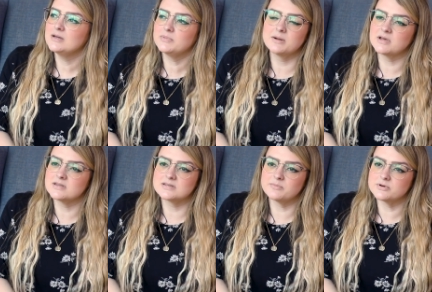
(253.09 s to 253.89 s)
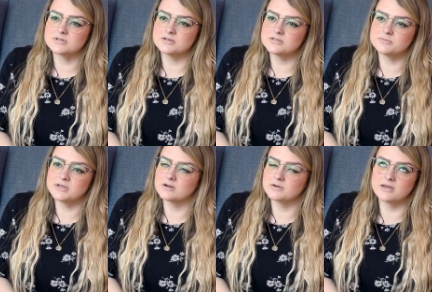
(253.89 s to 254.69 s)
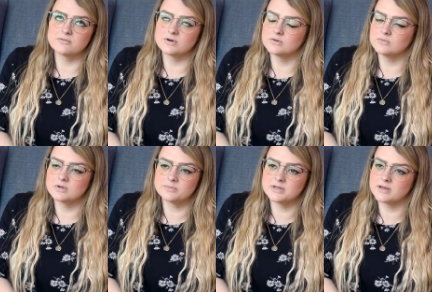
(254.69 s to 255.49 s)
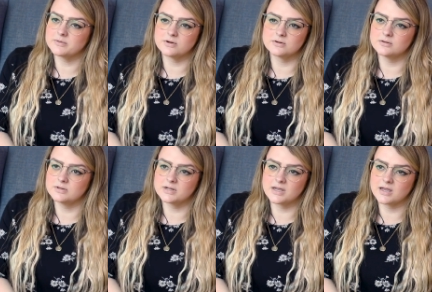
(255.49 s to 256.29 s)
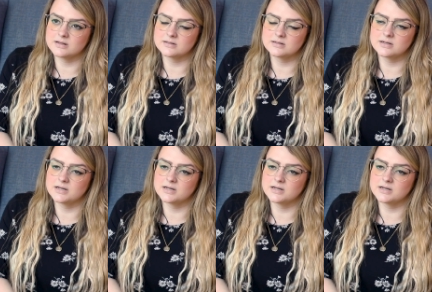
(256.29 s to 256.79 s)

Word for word: but I'm not the same person I used to be. I don't ever want to be that girl again.